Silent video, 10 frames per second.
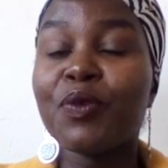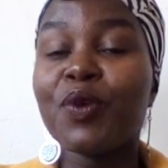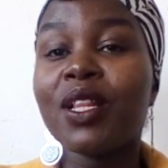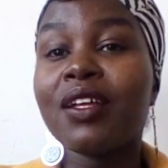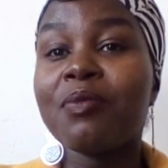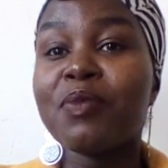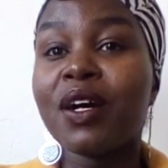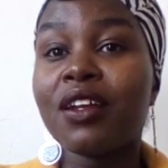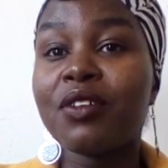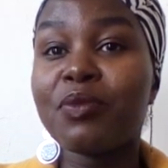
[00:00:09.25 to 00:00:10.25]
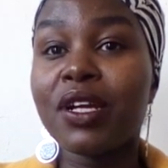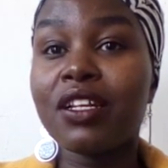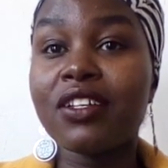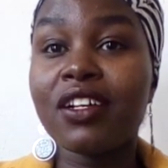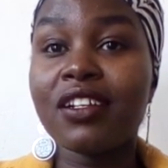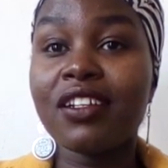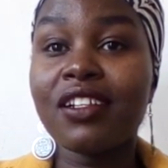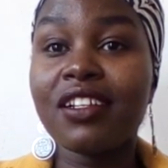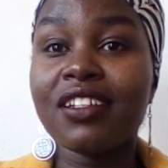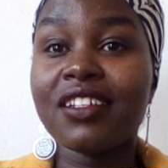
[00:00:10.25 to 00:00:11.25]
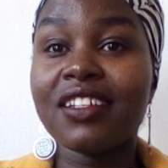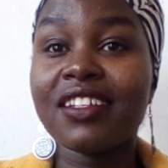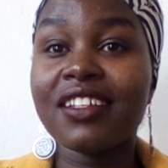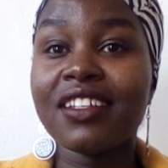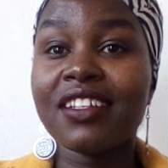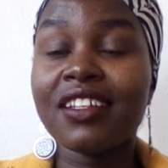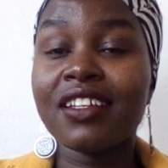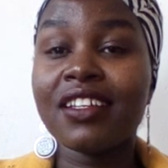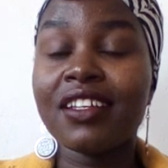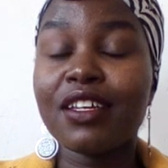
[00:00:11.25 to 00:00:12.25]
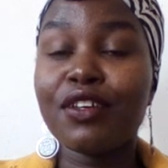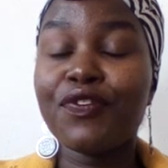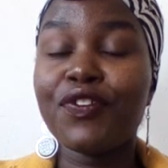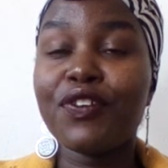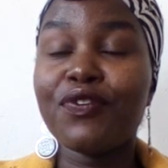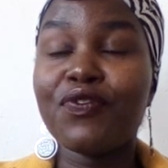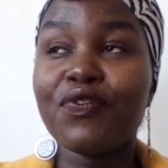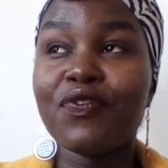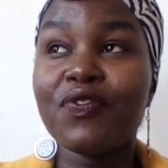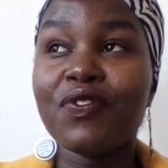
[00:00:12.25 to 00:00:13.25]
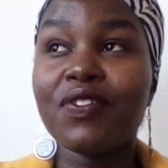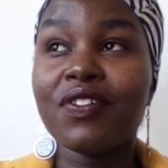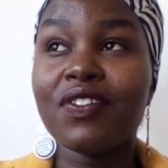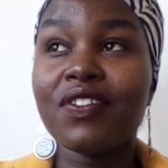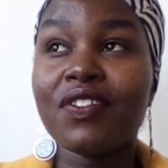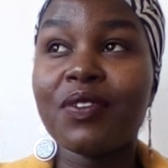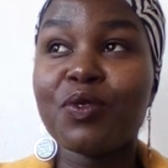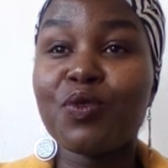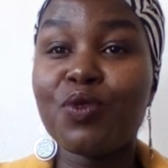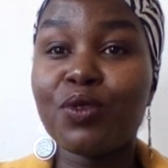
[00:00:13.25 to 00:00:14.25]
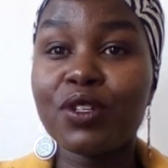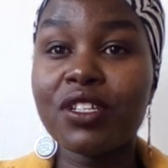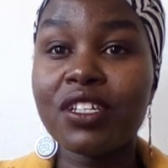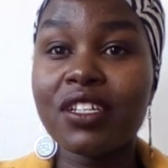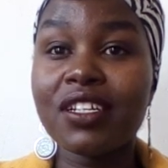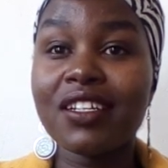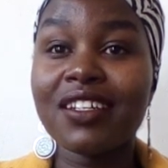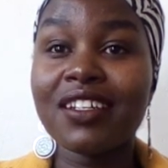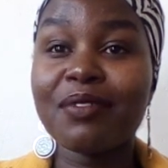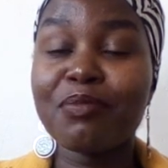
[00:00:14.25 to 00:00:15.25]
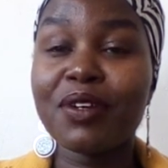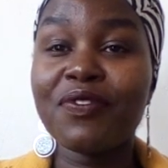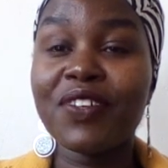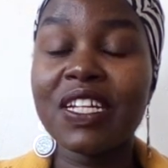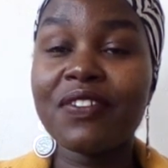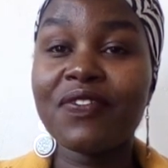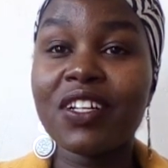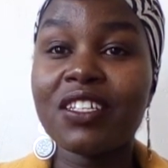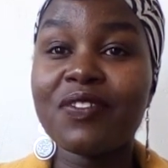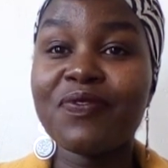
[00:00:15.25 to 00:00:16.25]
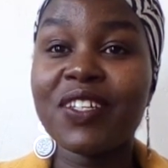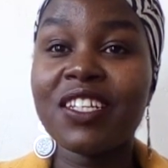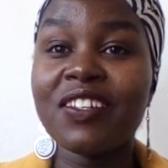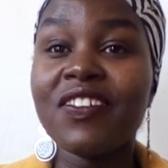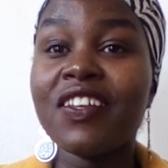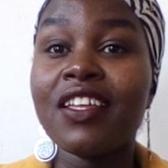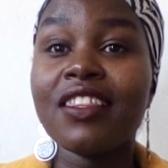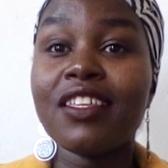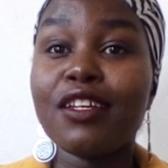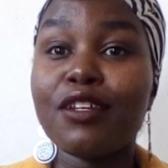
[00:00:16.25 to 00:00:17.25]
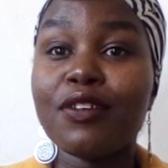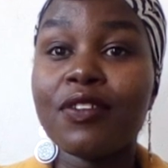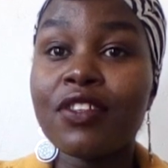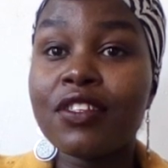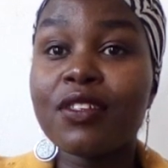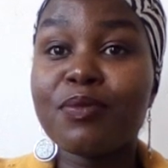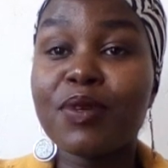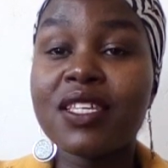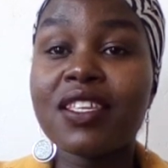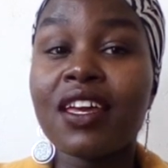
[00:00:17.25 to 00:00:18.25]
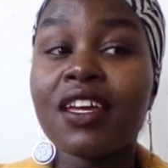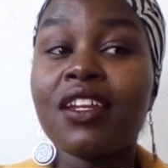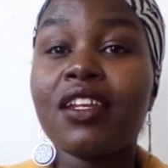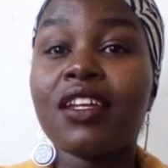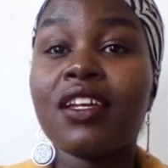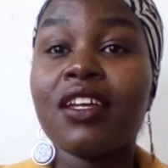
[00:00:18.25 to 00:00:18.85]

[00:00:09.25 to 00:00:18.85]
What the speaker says: welcome back to my channel. If you've watched my very first video, then you know this is my second,